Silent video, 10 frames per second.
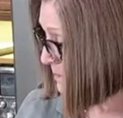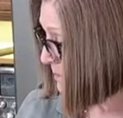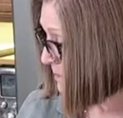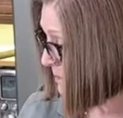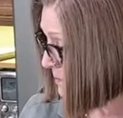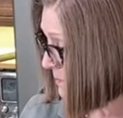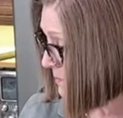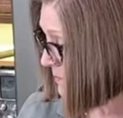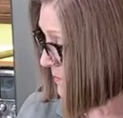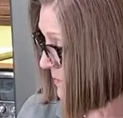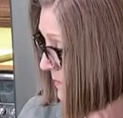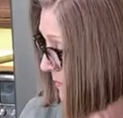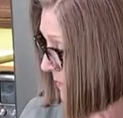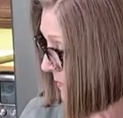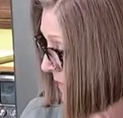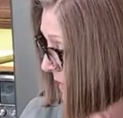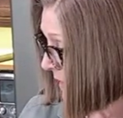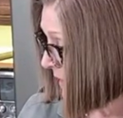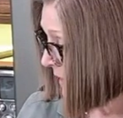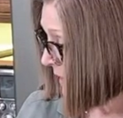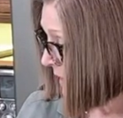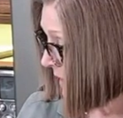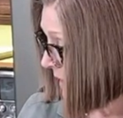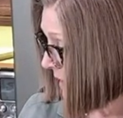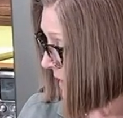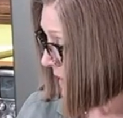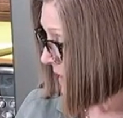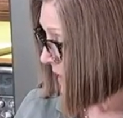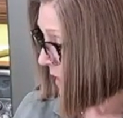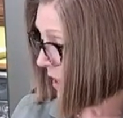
And you're not on Zoom, so it'll be loud for everybody. So